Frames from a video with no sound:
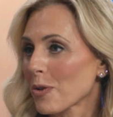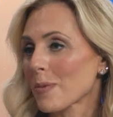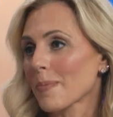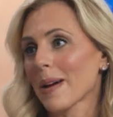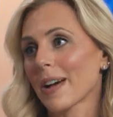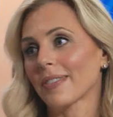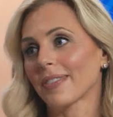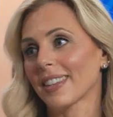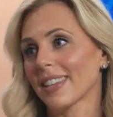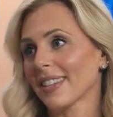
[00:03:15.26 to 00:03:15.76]
you
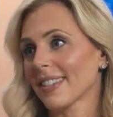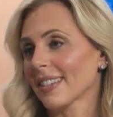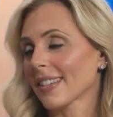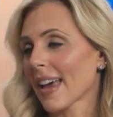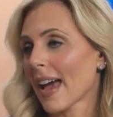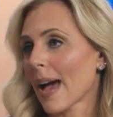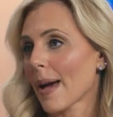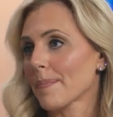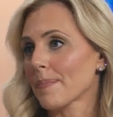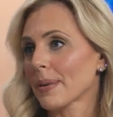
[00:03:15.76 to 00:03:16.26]
about these
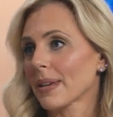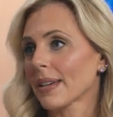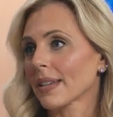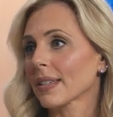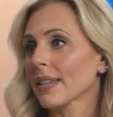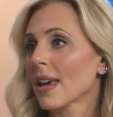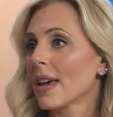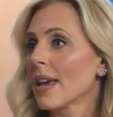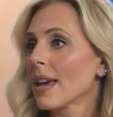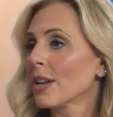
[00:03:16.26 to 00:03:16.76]

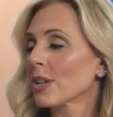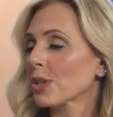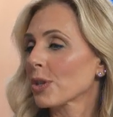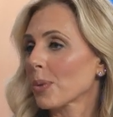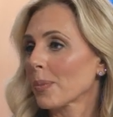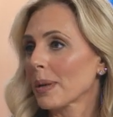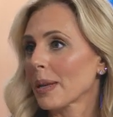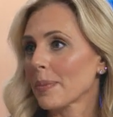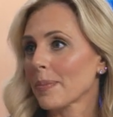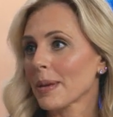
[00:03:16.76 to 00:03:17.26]
topics.
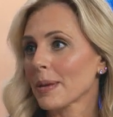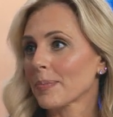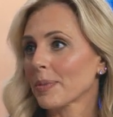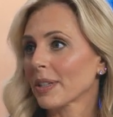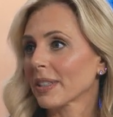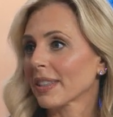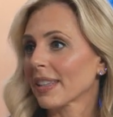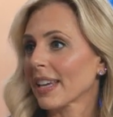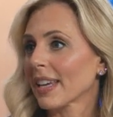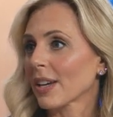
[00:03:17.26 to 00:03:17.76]
So many
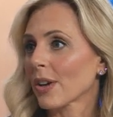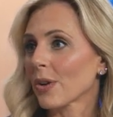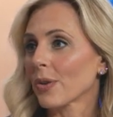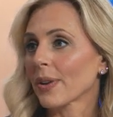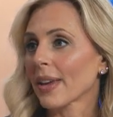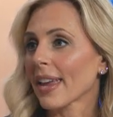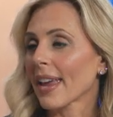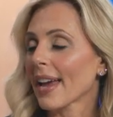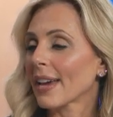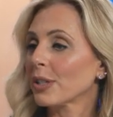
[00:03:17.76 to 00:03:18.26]
people think,
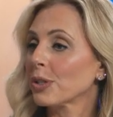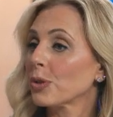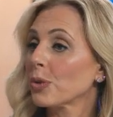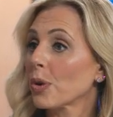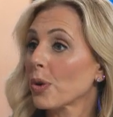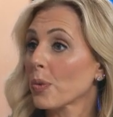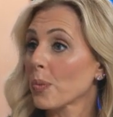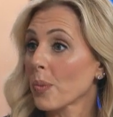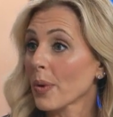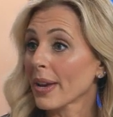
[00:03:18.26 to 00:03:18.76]
okay, I
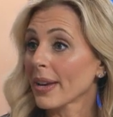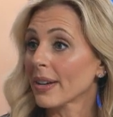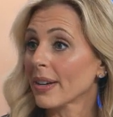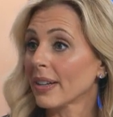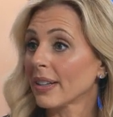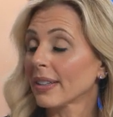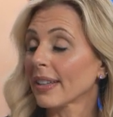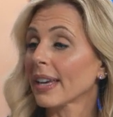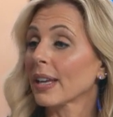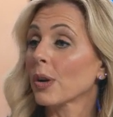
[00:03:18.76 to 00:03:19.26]
do a
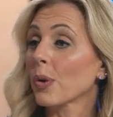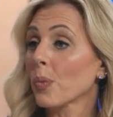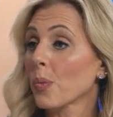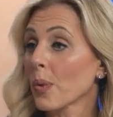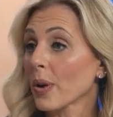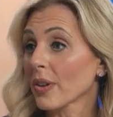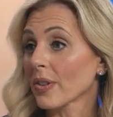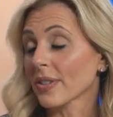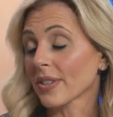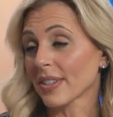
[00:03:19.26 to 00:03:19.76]
will, and a
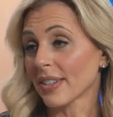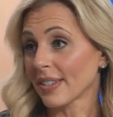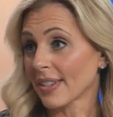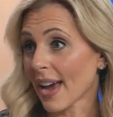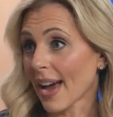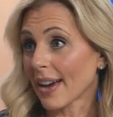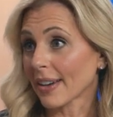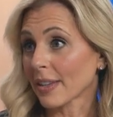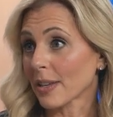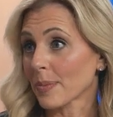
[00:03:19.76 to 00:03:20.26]
will's the
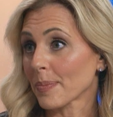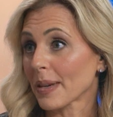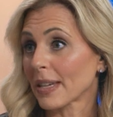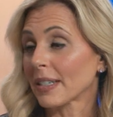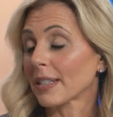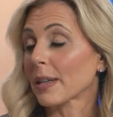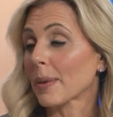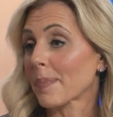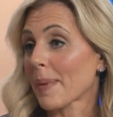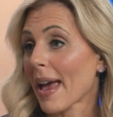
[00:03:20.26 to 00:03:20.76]

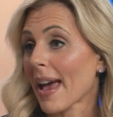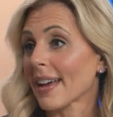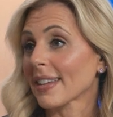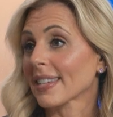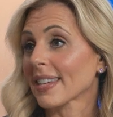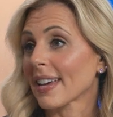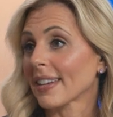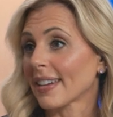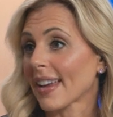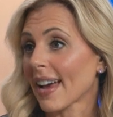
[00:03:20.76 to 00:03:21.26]
document to
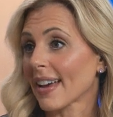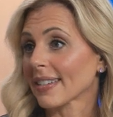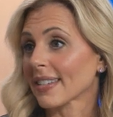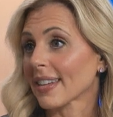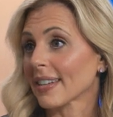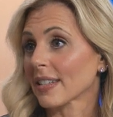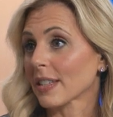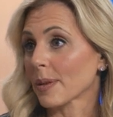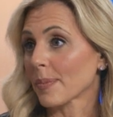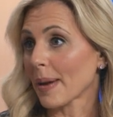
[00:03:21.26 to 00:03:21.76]
pass on
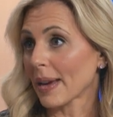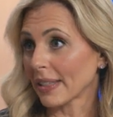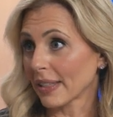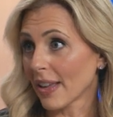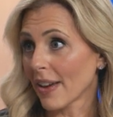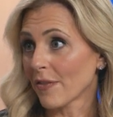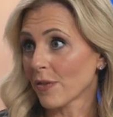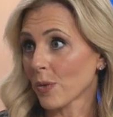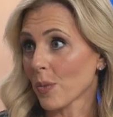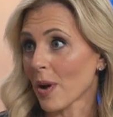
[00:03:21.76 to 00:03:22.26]
assets to my
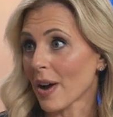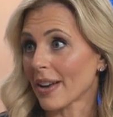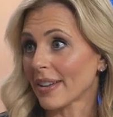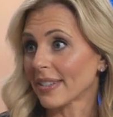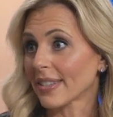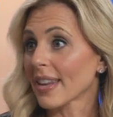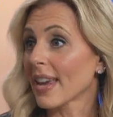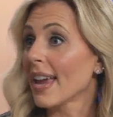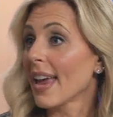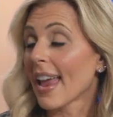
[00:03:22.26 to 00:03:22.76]
loved
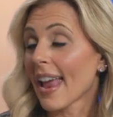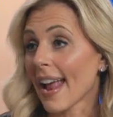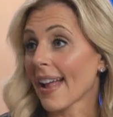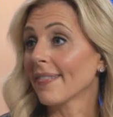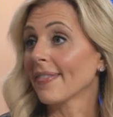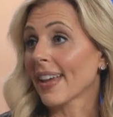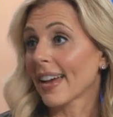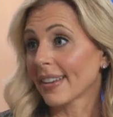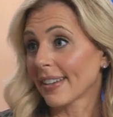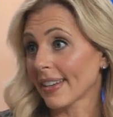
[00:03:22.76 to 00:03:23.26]
ones.
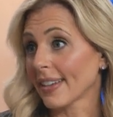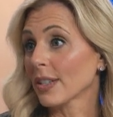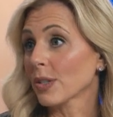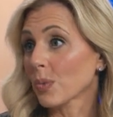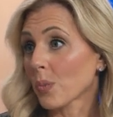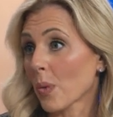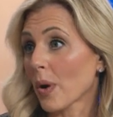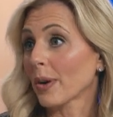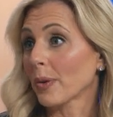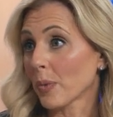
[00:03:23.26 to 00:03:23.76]
And that
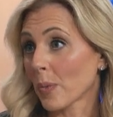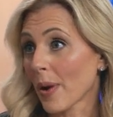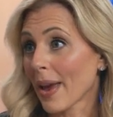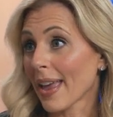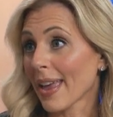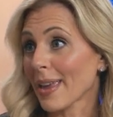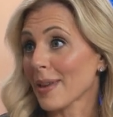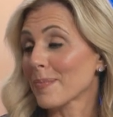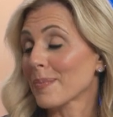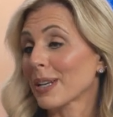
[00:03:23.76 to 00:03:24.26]
is one
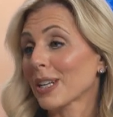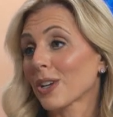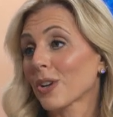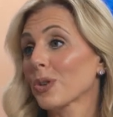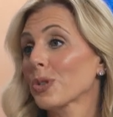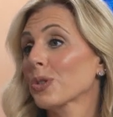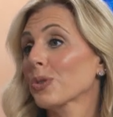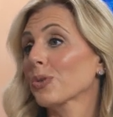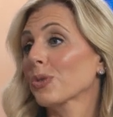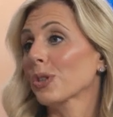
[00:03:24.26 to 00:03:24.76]
way, but it
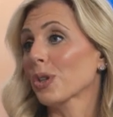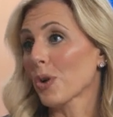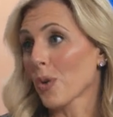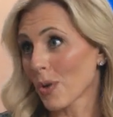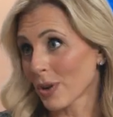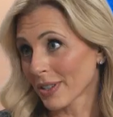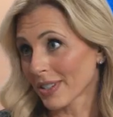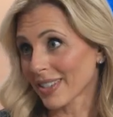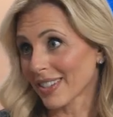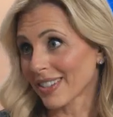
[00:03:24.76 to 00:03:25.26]
goes through the
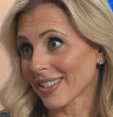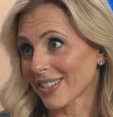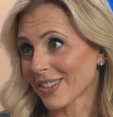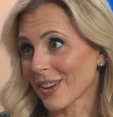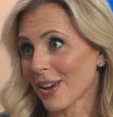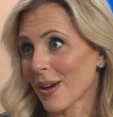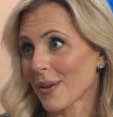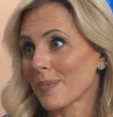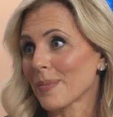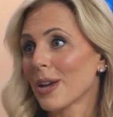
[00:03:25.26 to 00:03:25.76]
court
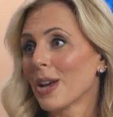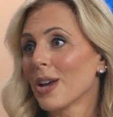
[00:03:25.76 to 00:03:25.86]
system.